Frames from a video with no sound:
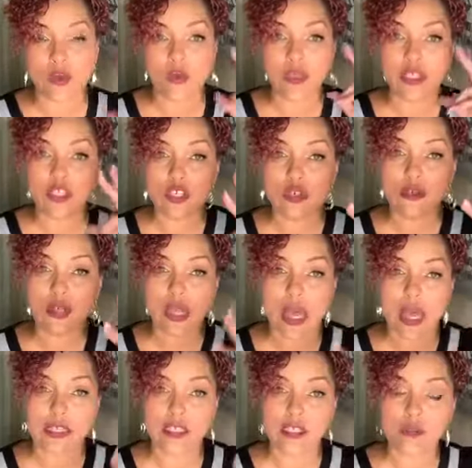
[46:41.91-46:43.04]
there will be two
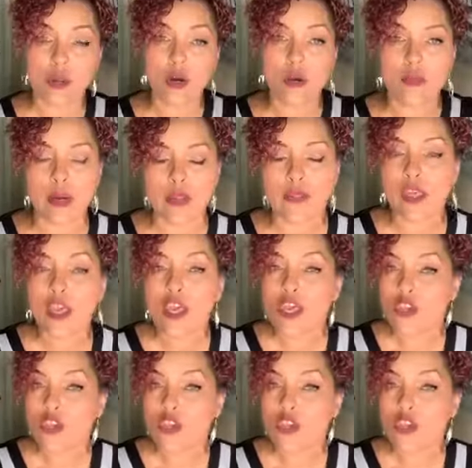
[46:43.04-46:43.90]
classes per month.